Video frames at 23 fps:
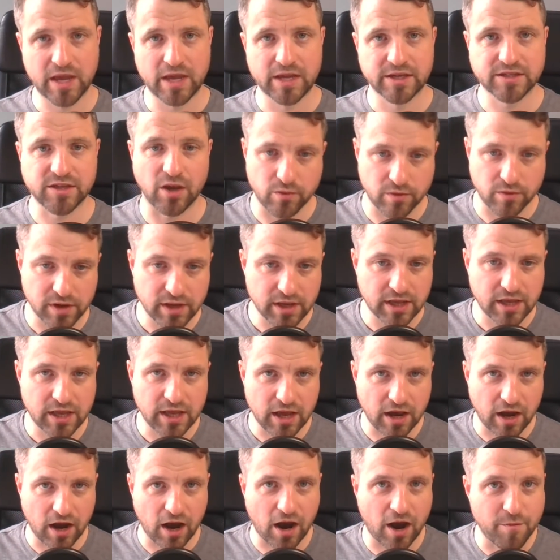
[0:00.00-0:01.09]
So,
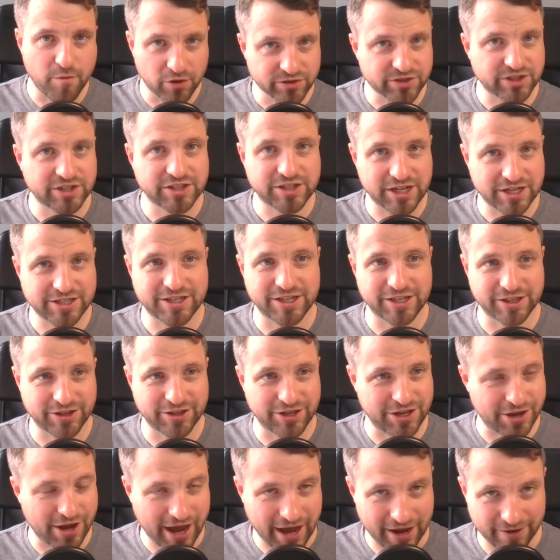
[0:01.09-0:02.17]
I'm not suggesting
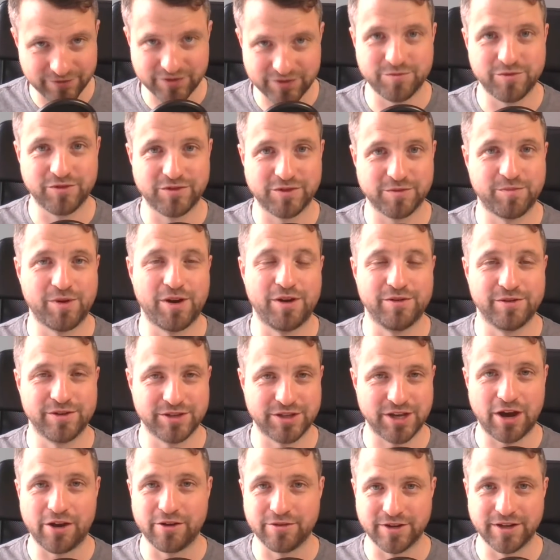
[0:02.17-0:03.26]
that you have to move to Poland
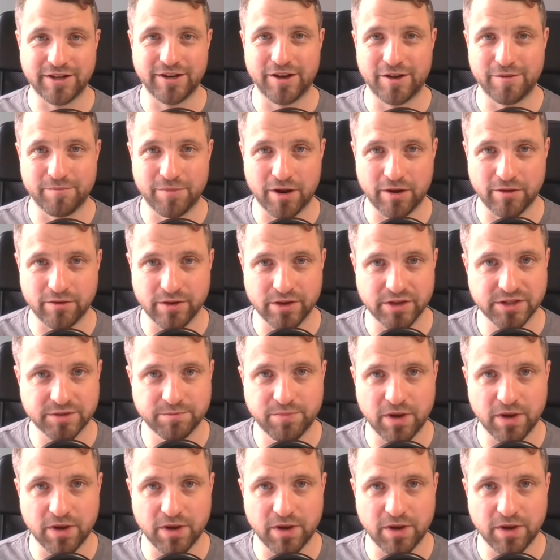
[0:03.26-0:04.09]
to only learn Polish,